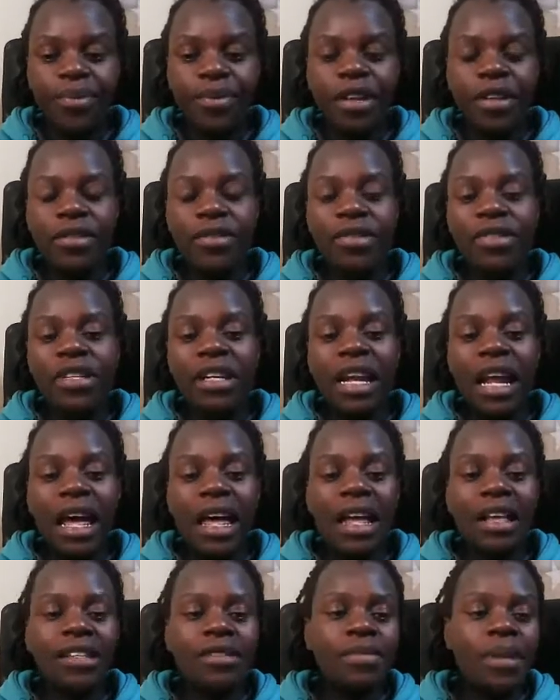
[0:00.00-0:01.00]
those
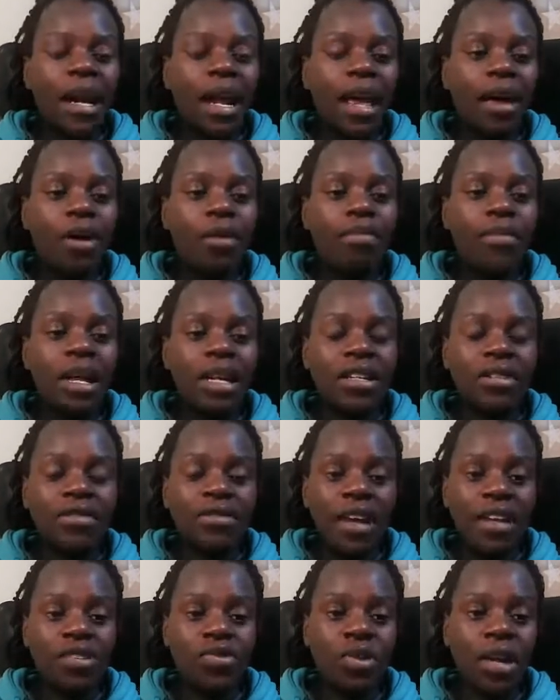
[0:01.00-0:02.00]
clients, but I hope that
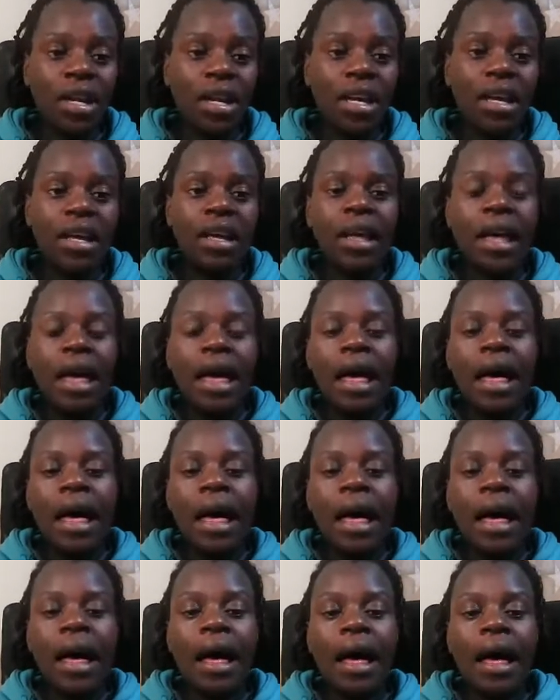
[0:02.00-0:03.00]
eventually
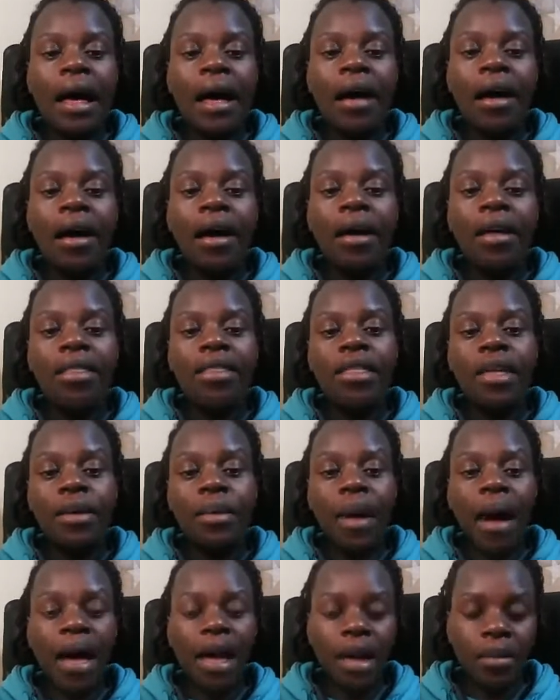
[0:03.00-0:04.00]
they
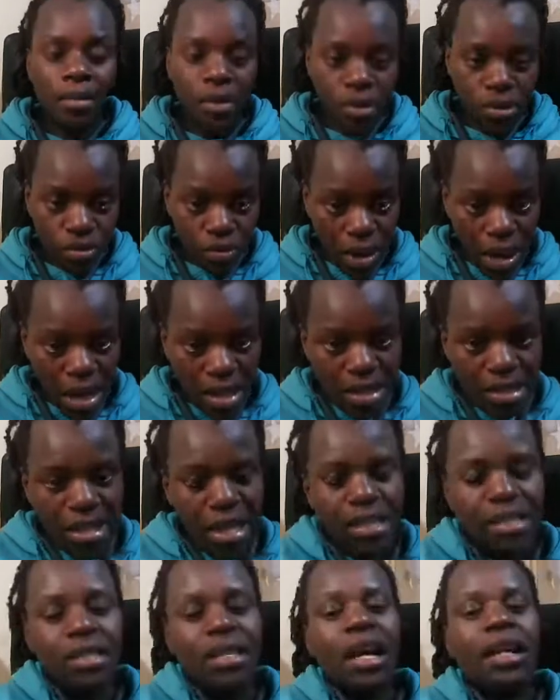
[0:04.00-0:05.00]
were able to
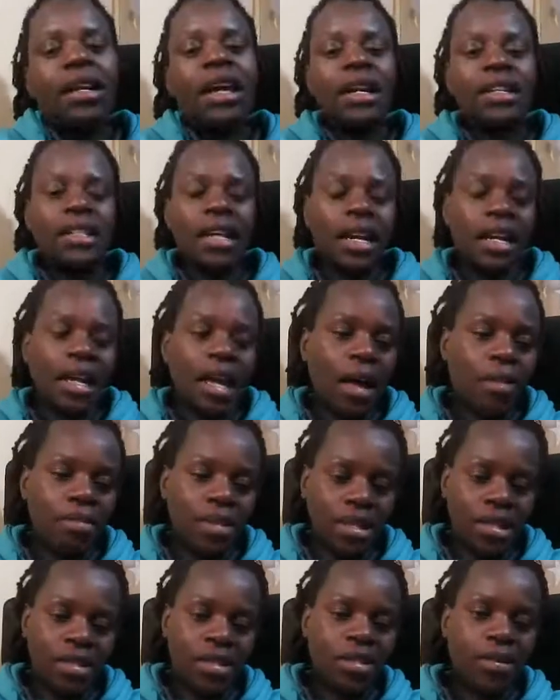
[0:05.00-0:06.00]
adjust their dietary
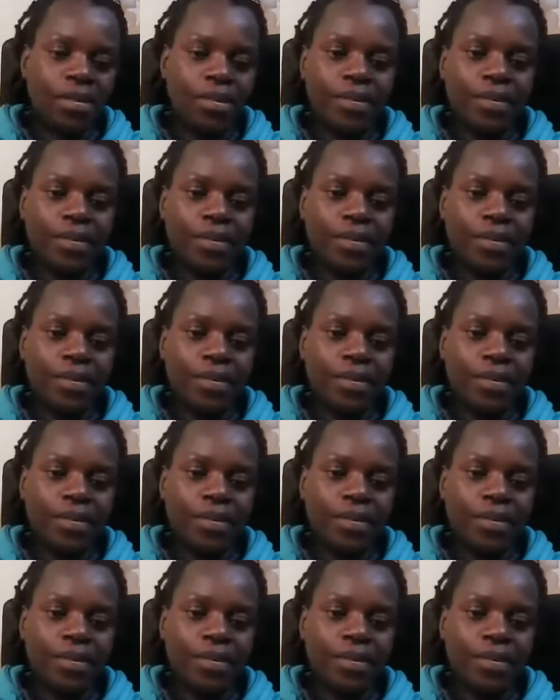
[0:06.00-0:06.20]
habits.